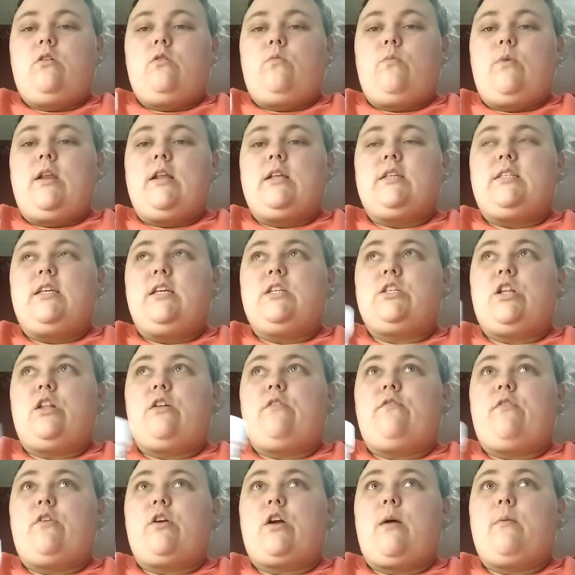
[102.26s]
didn't see each other
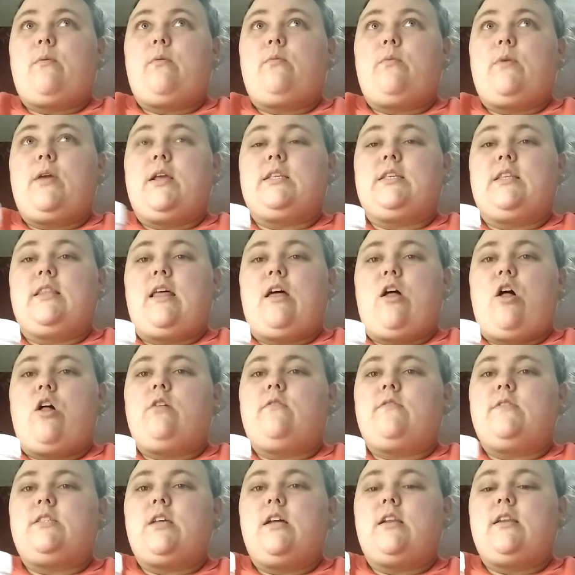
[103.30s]
for a couple of weeks, and then all
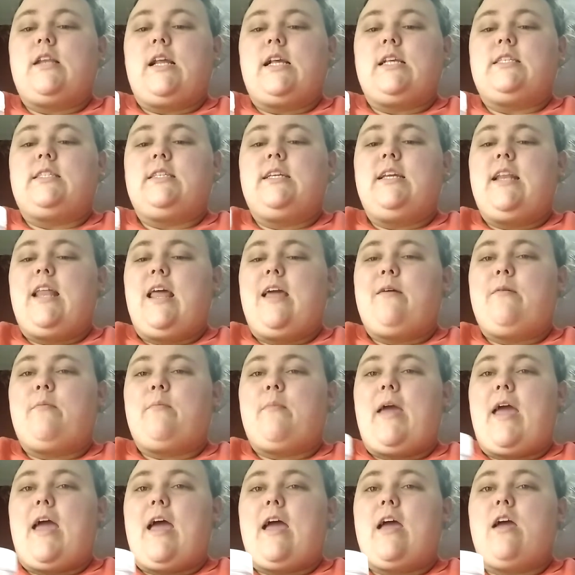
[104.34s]
of a sudden I seen him
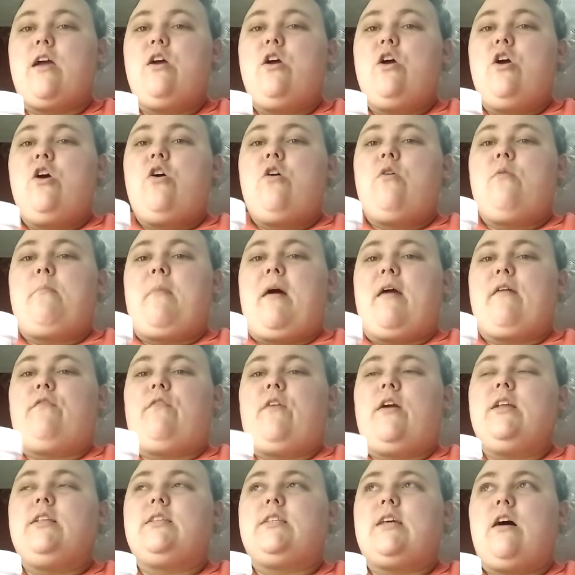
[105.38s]
at my
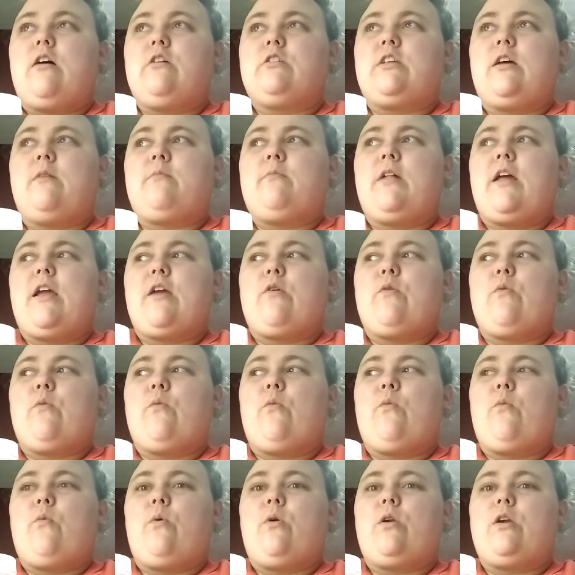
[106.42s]
friend's house. I'm like,
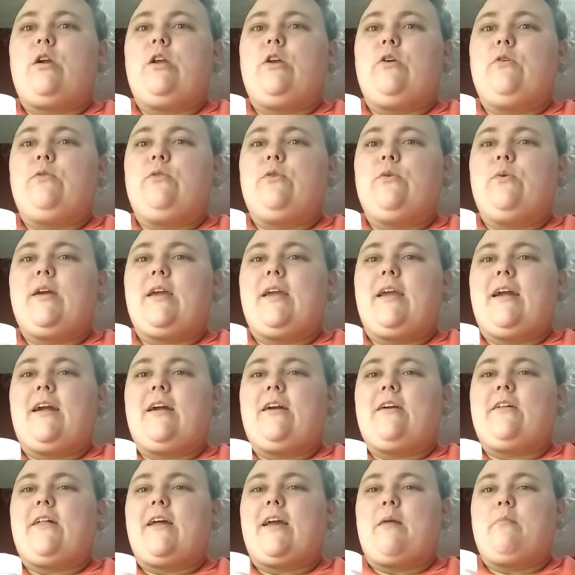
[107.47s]
"What are you doing
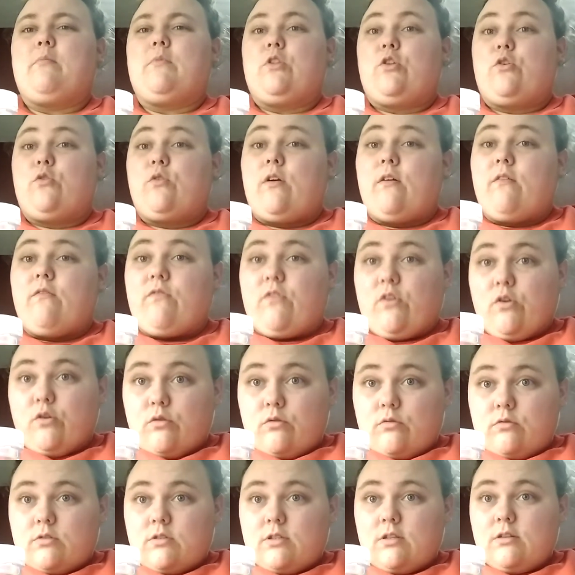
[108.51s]
here?" Like, I'm a little
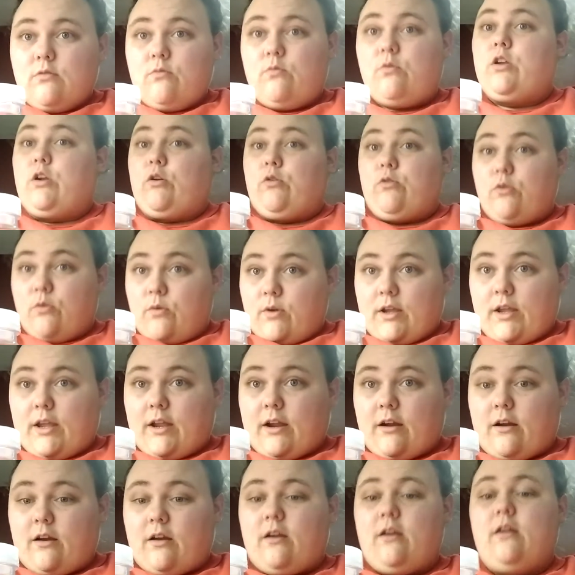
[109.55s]
confused. "What are you doing
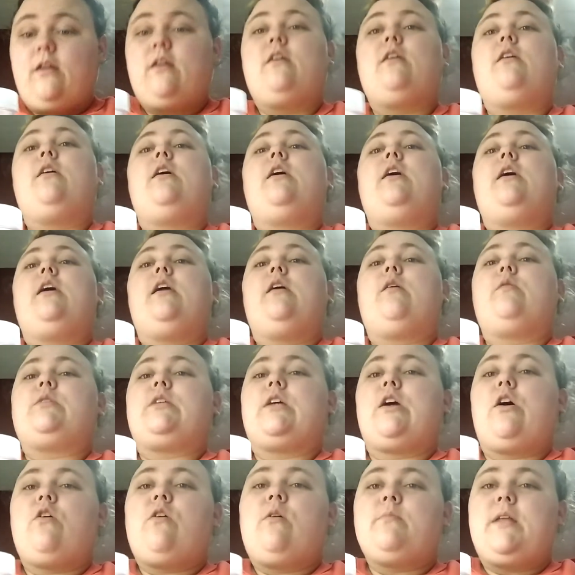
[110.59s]
here?" He was
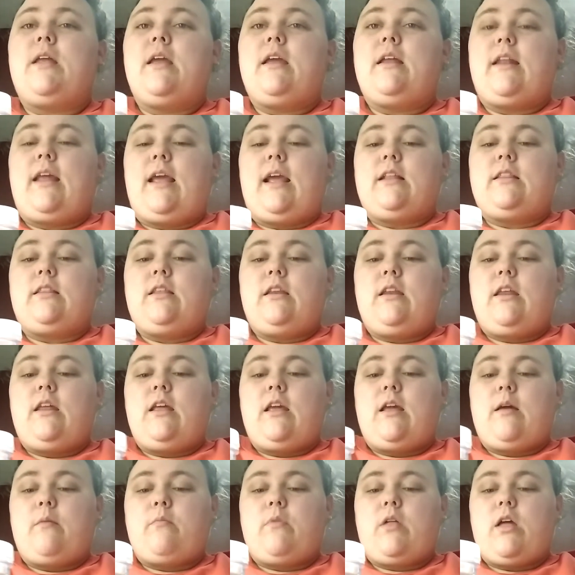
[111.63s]
like, "Oh, I'm dating
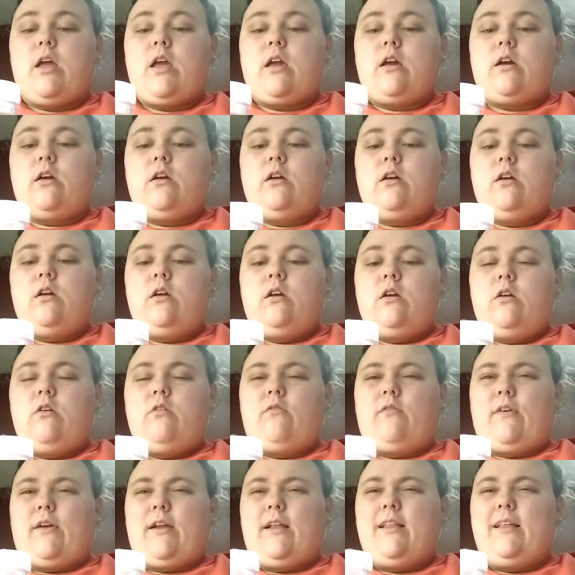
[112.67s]
Anthony." I'm like,
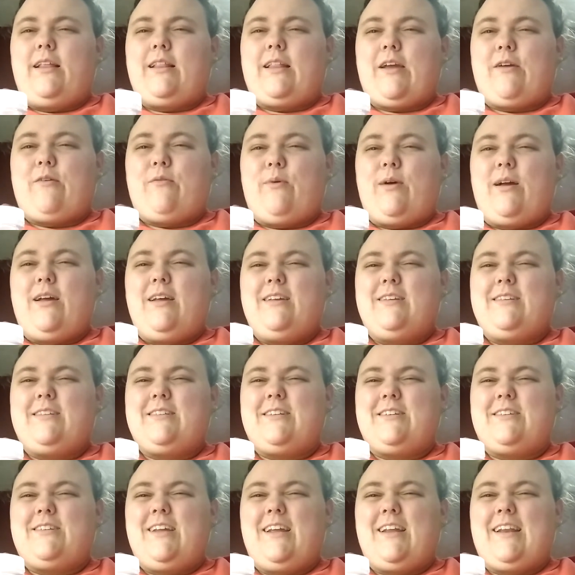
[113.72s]
"Really? Like, what?
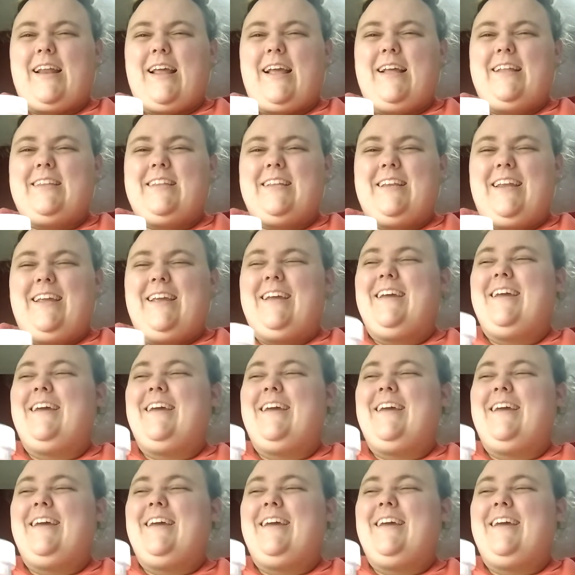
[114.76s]
You're dating Anthony?"